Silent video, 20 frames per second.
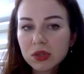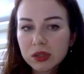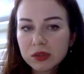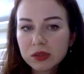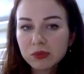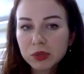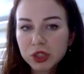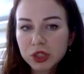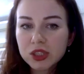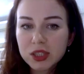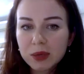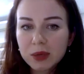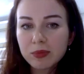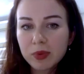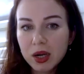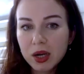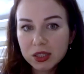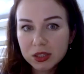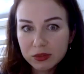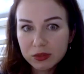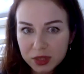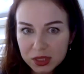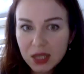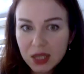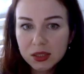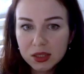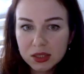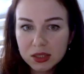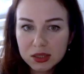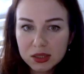which is comprised of
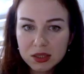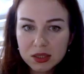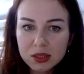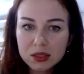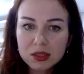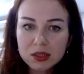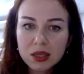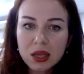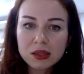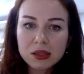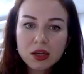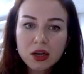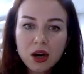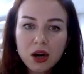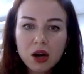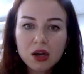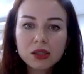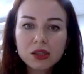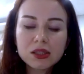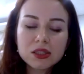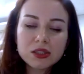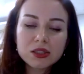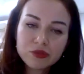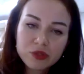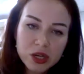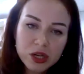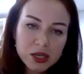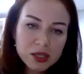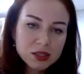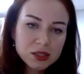sentences, and there are these
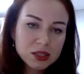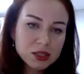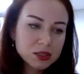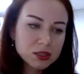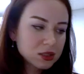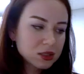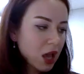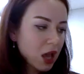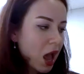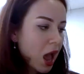phrases,